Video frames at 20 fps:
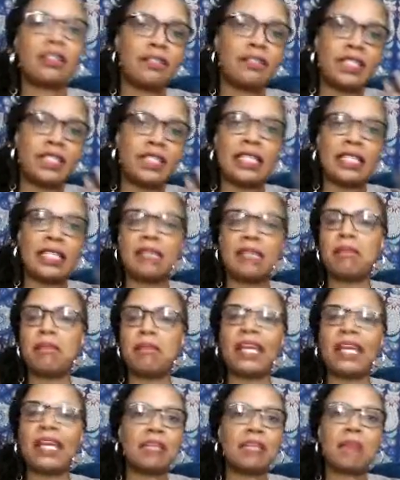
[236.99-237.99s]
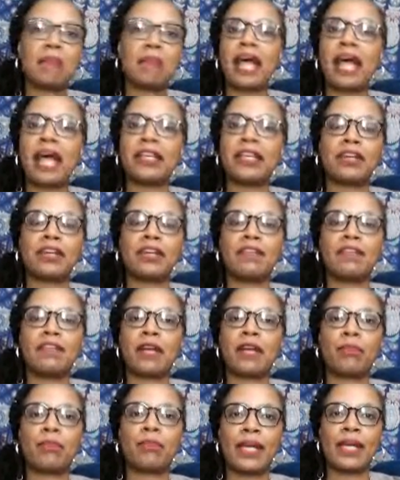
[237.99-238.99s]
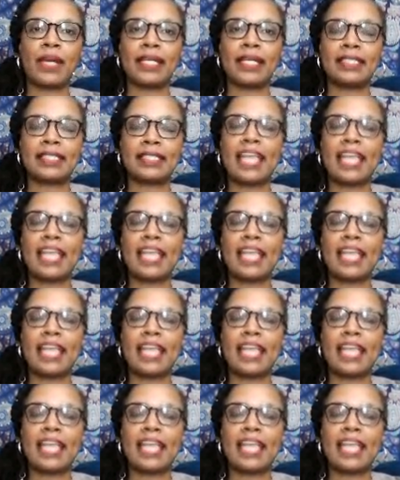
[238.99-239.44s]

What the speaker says: the muck and mire of our brains.